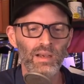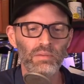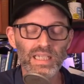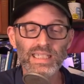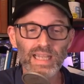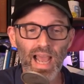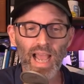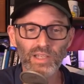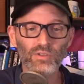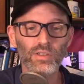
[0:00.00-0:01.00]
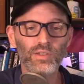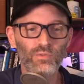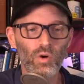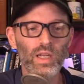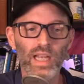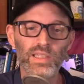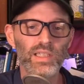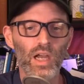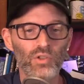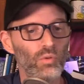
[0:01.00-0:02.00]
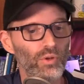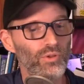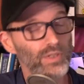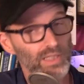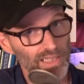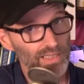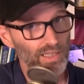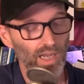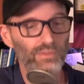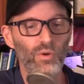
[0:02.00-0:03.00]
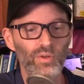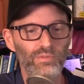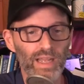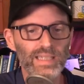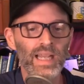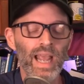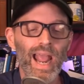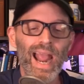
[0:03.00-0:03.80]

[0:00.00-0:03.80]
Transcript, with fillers: but he did accurately forecast the October 13th iPhone event